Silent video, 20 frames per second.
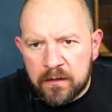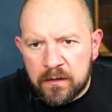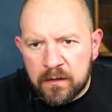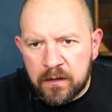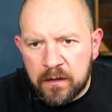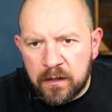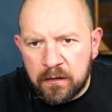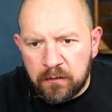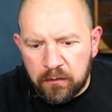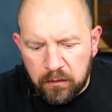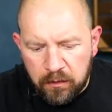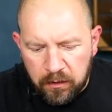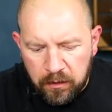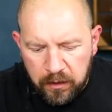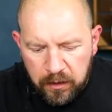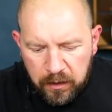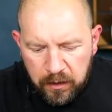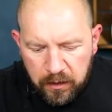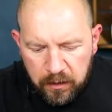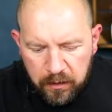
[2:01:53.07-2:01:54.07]
They're all,
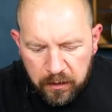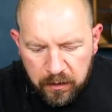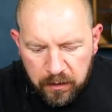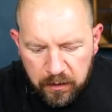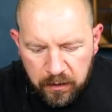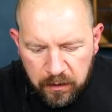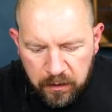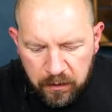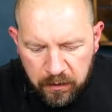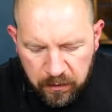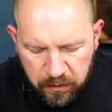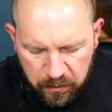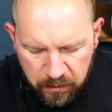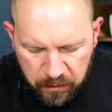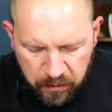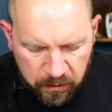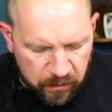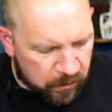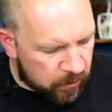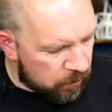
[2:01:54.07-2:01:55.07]
uh,
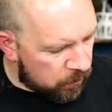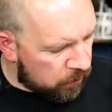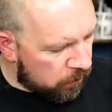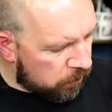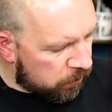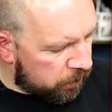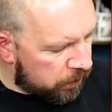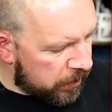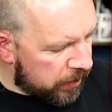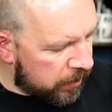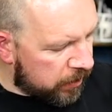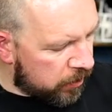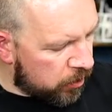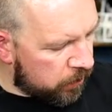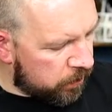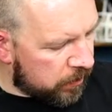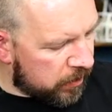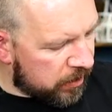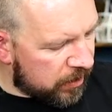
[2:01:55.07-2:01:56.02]
all painted up.